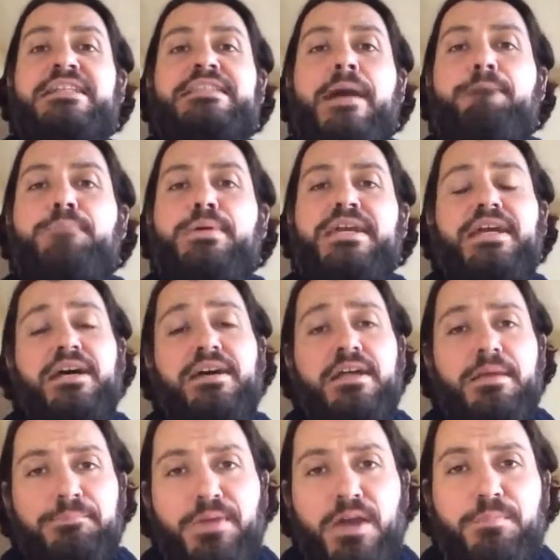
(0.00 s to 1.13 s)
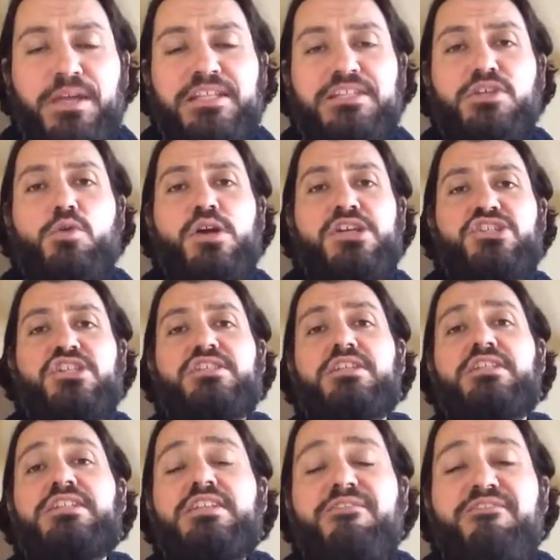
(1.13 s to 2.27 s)
Dan Biggar coming into questions
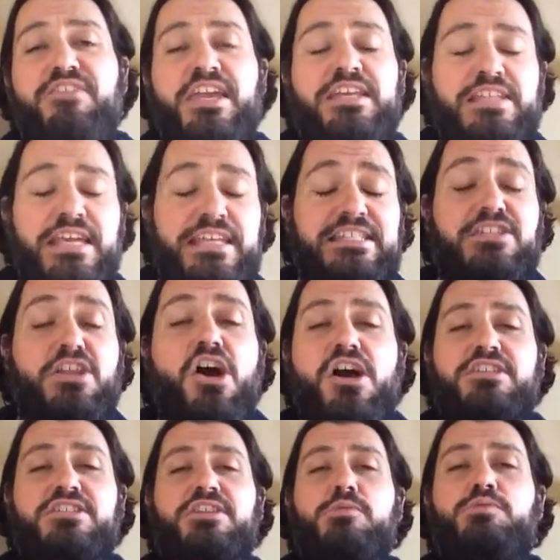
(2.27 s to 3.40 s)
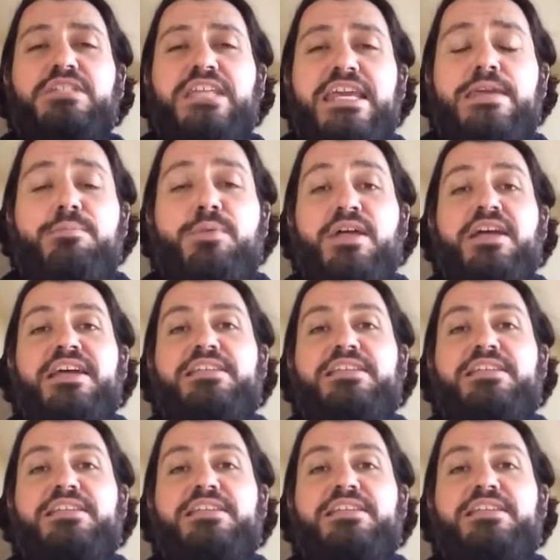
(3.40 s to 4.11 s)
because he starts so deep.